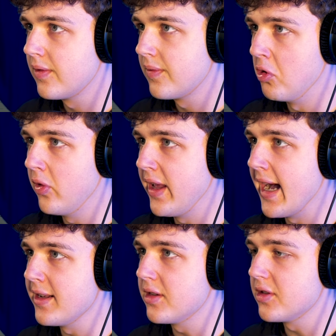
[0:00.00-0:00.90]
Really
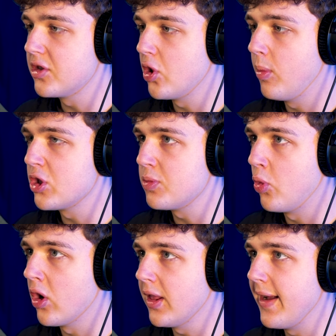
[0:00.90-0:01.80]
adds so much
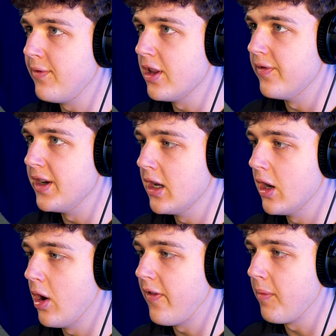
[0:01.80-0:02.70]
more life to the video
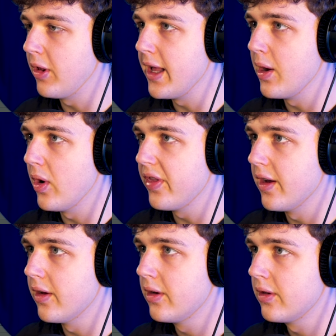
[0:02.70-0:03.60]
if I play it with it.